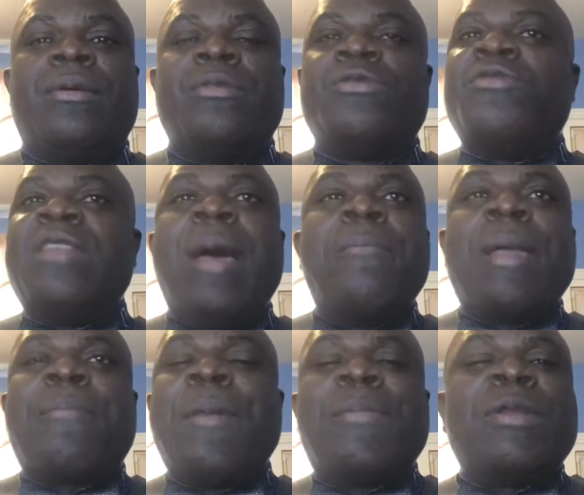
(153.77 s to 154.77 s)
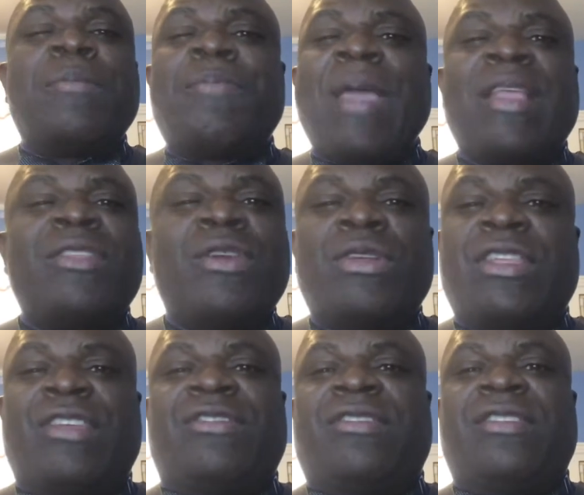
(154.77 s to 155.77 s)
Do not make people to take
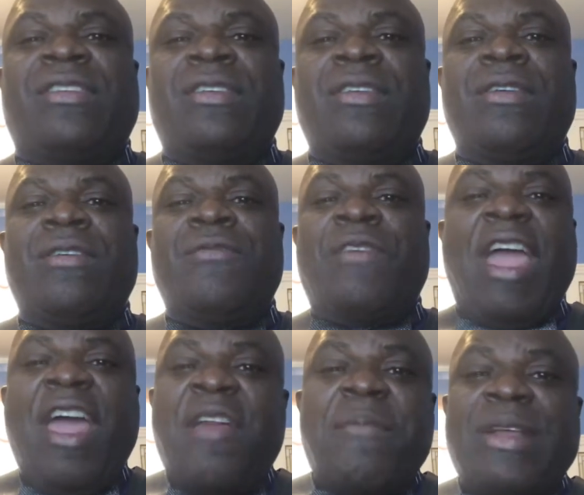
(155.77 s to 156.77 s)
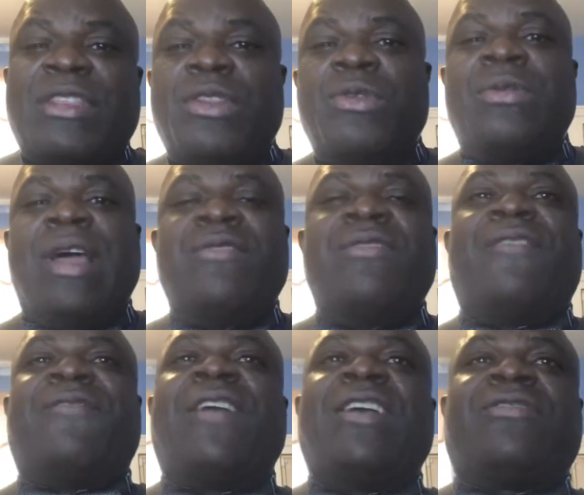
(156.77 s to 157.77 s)
notice. For everybody to know that you are
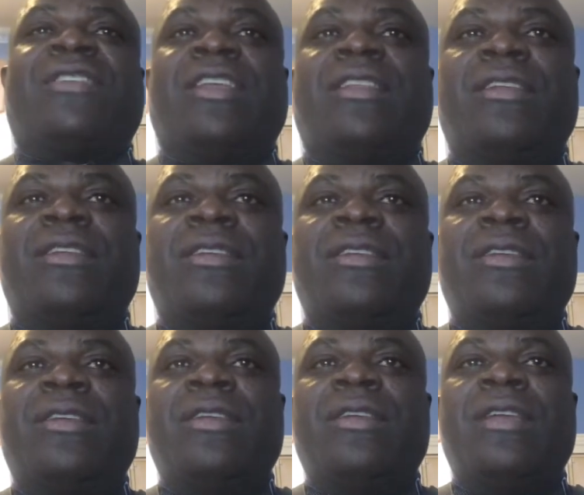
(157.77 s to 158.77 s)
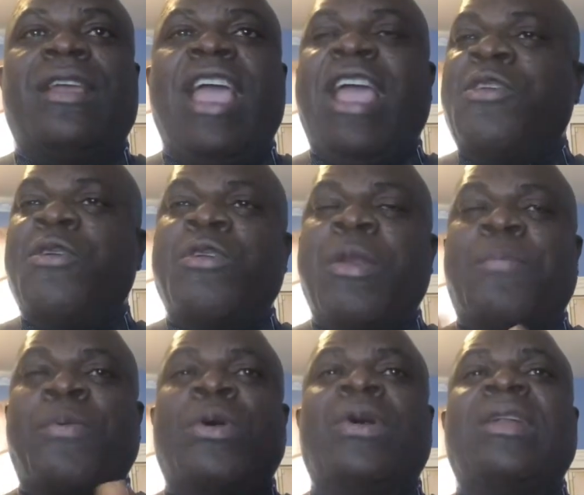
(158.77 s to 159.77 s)
fasting. And you're going to
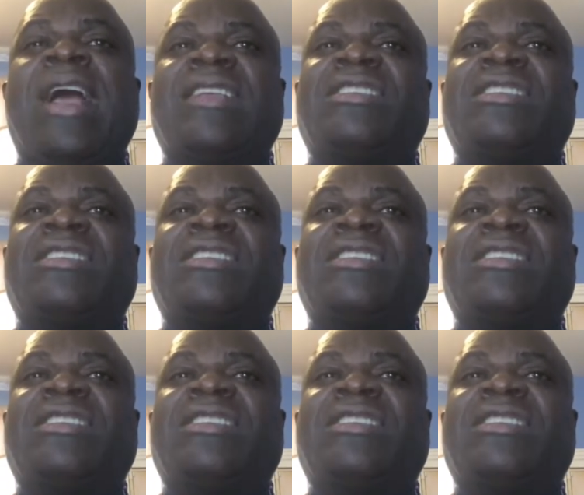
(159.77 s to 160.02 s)
put on that